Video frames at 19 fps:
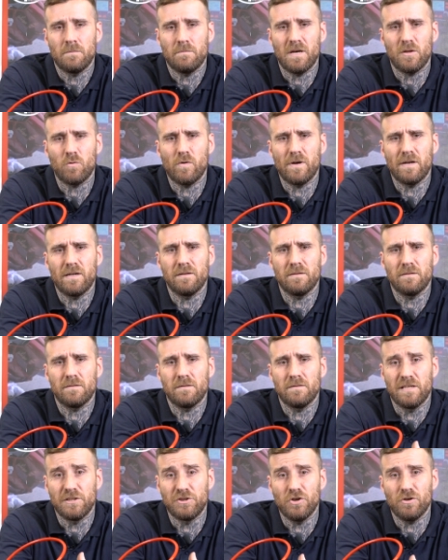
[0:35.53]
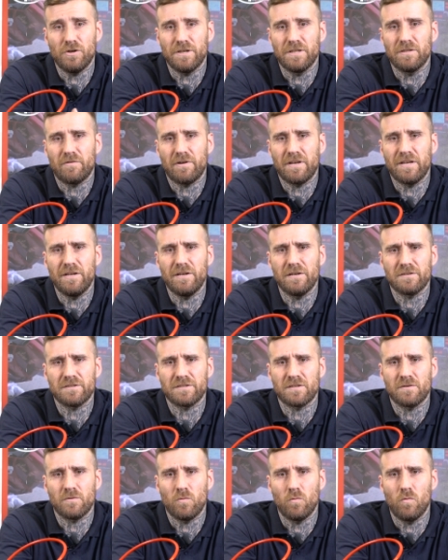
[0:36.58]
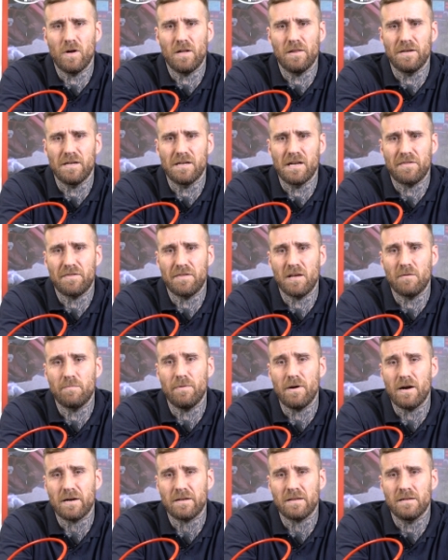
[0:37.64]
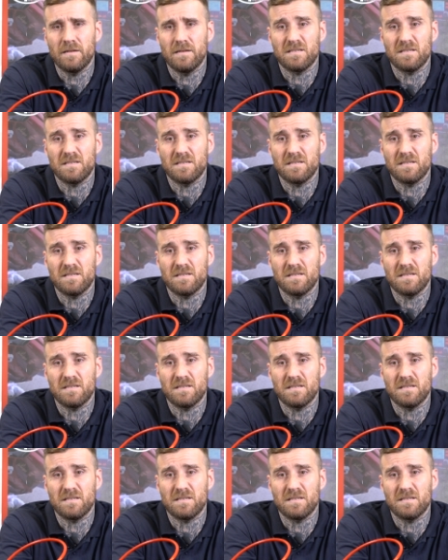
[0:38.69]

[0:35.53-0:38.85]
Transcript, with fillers: But when the joint requires welding a thick part,